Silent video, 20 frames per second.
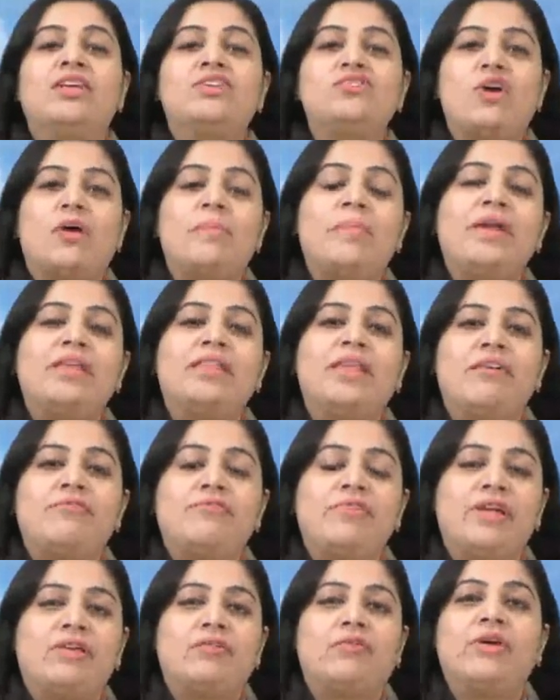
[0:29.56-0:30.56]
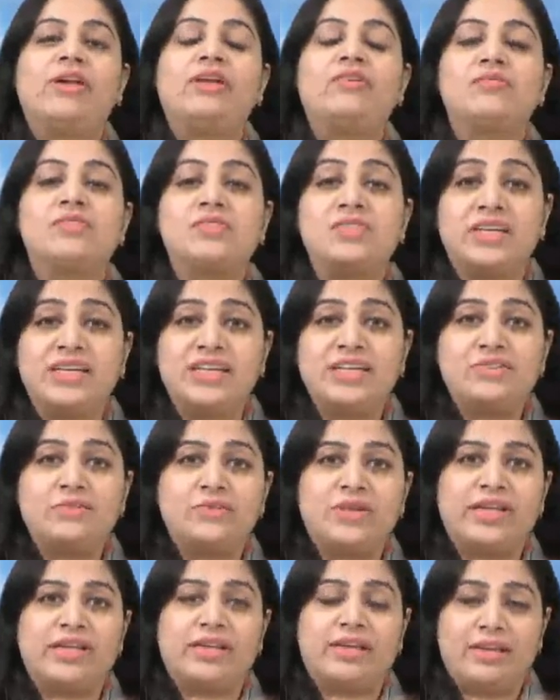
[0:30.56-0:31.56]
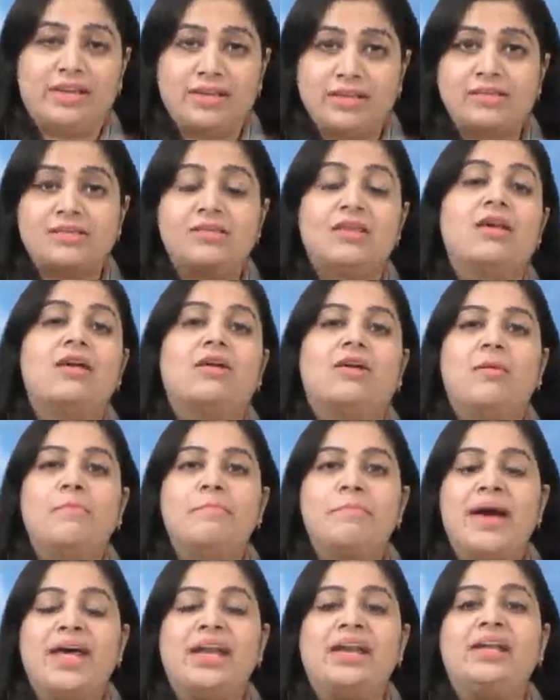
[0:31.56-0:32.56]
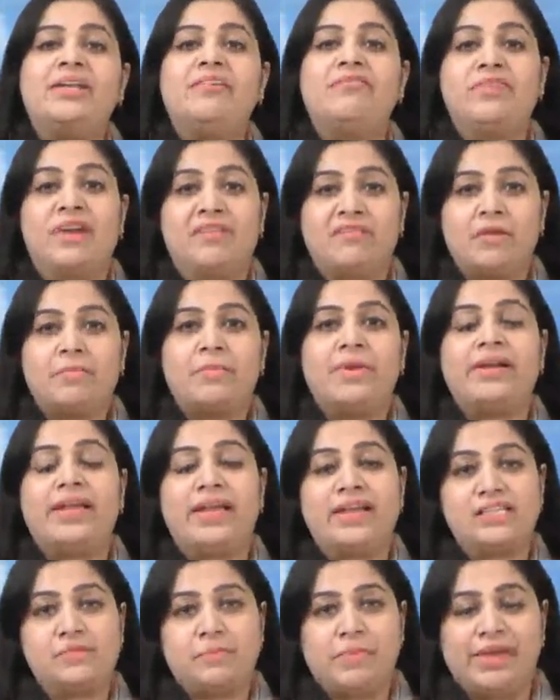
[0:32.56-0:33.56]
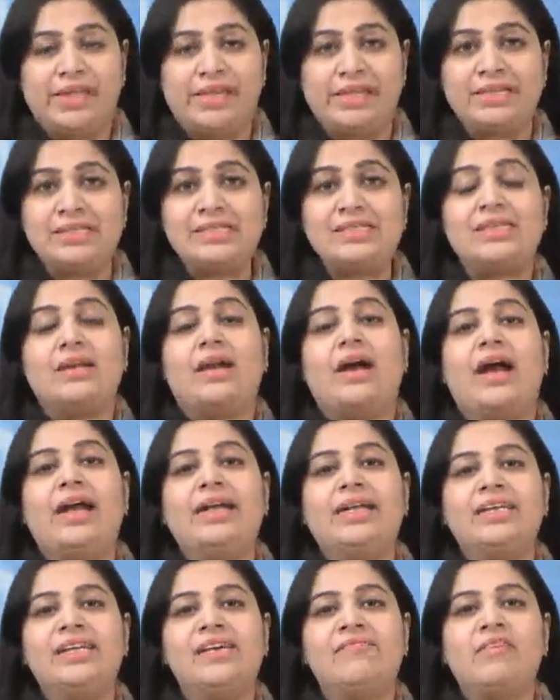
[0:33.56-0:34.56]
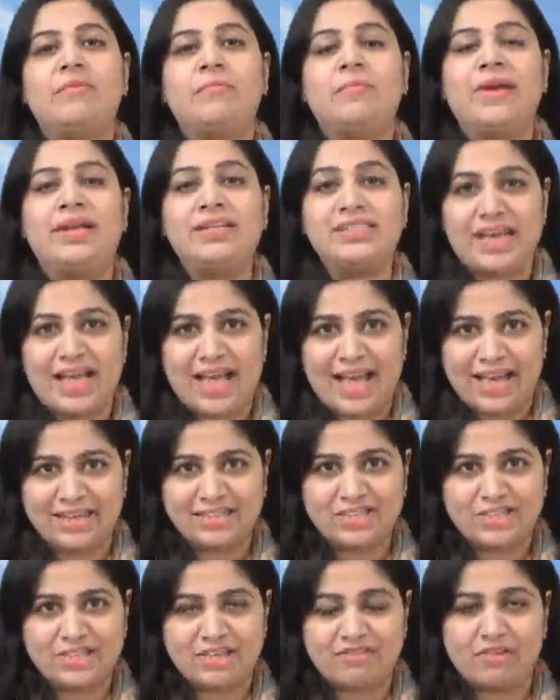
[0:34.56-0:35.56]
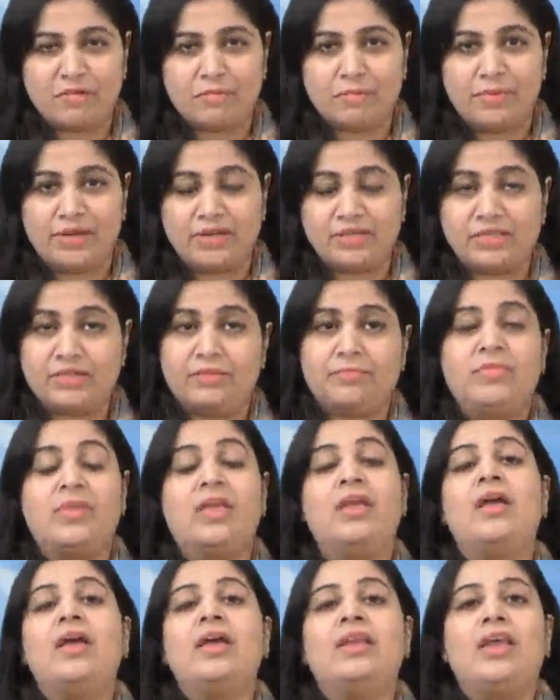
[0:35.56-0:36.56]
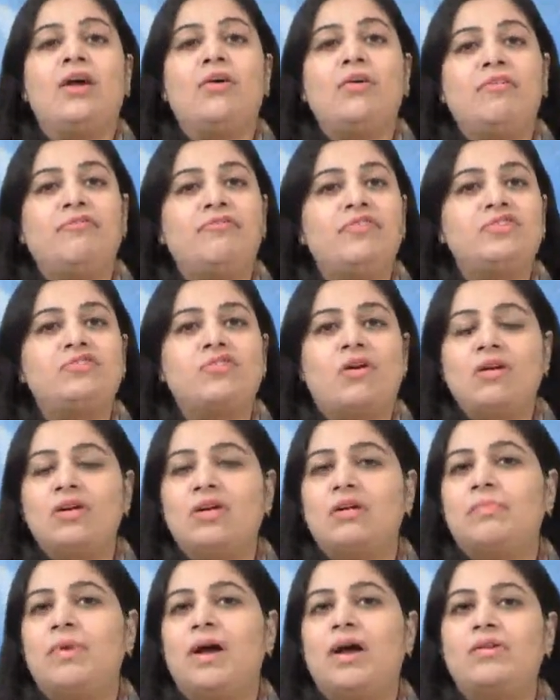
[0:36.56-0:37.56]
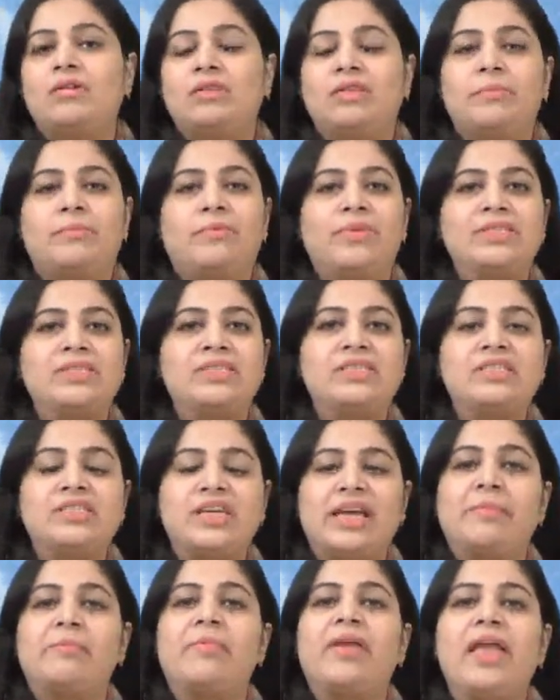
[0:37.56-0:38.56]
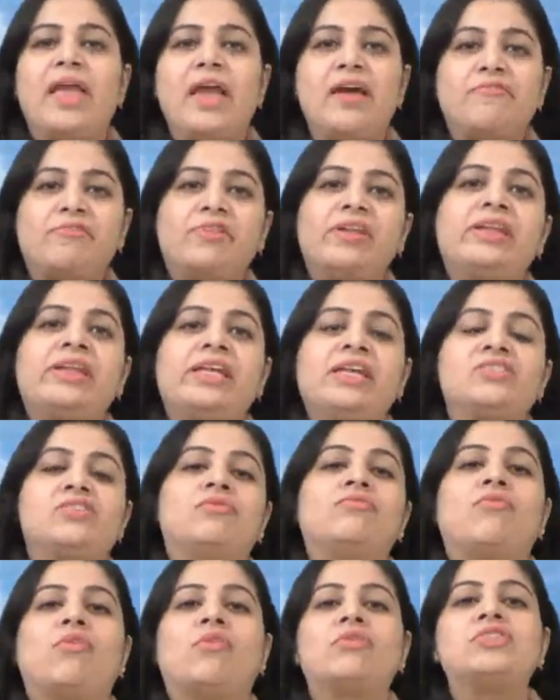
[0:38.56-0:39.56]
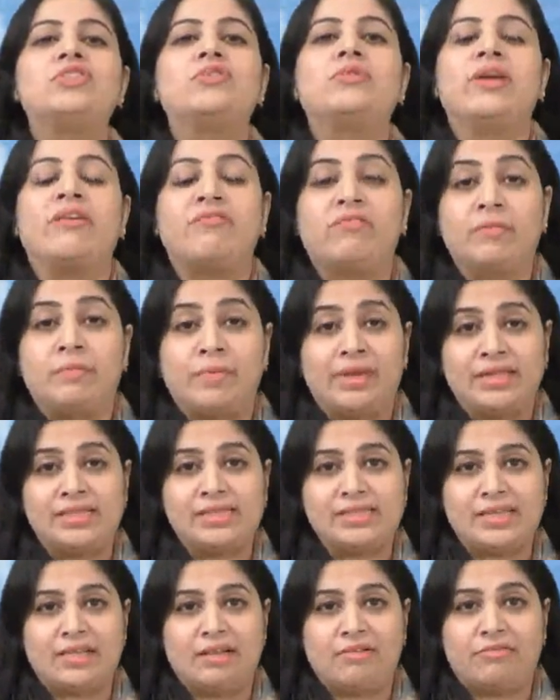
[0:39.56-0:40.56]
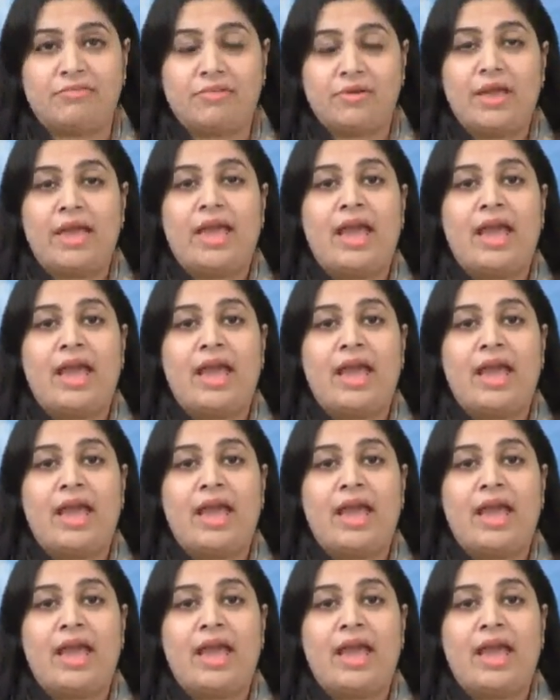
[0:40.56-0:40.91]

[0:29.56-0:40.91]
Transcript: The topic that we are going to study today is comparative development experience, underdevelopment and development. Now, if we talk about the present time, every nation wants to develop itself.